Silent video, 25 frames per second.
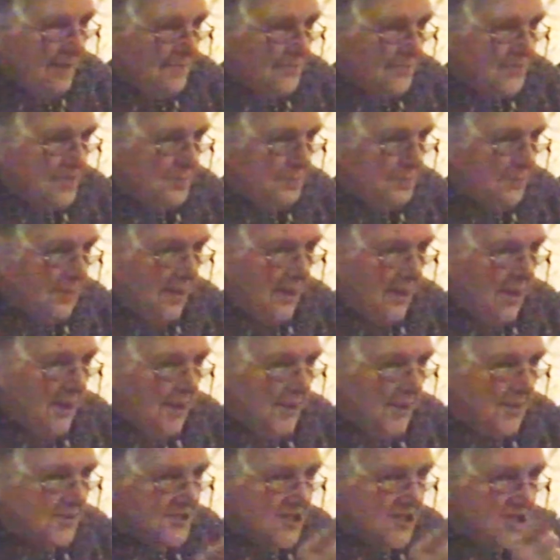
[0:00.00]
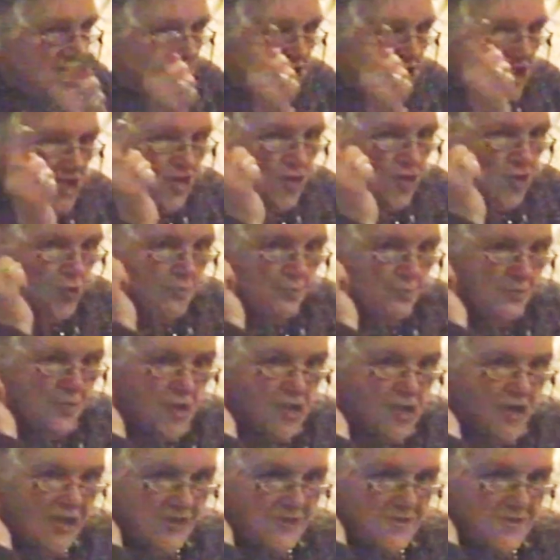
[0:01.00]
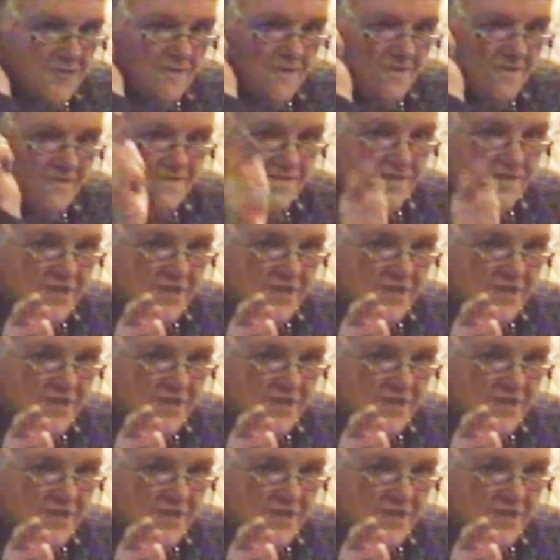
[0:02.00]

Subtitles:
am prepared to point the